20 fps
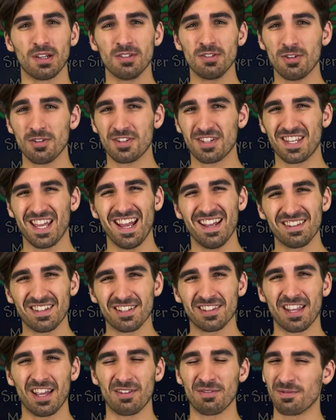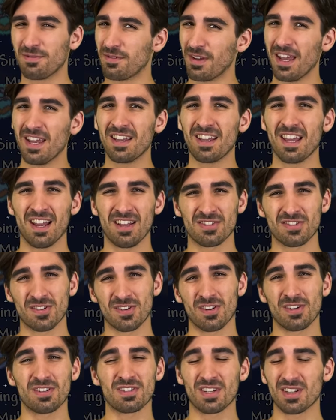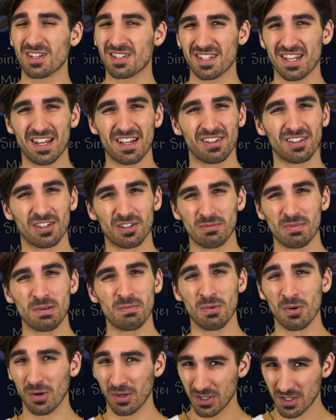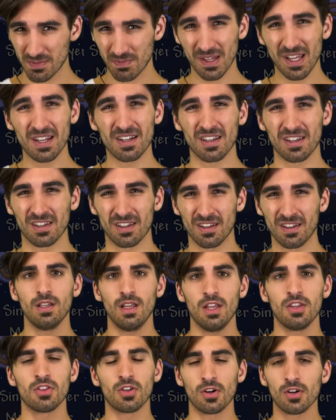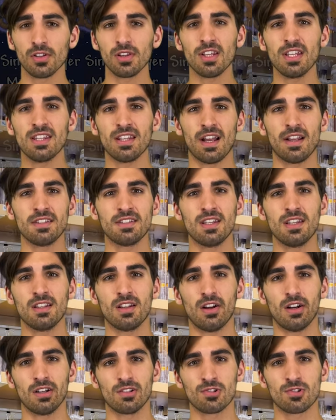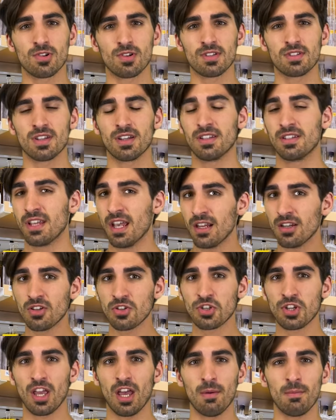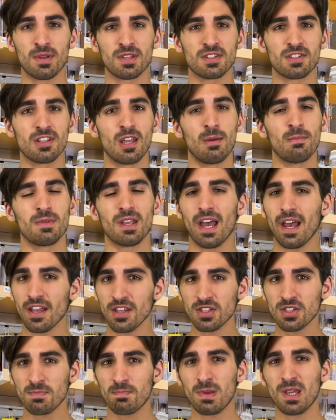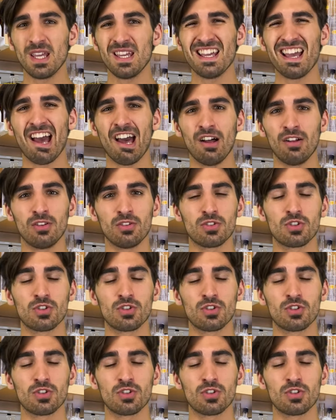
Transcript: understanding that vague answer is going to take a little bit more explaining. In the early 1900s, a Danish chemist named S.P.L.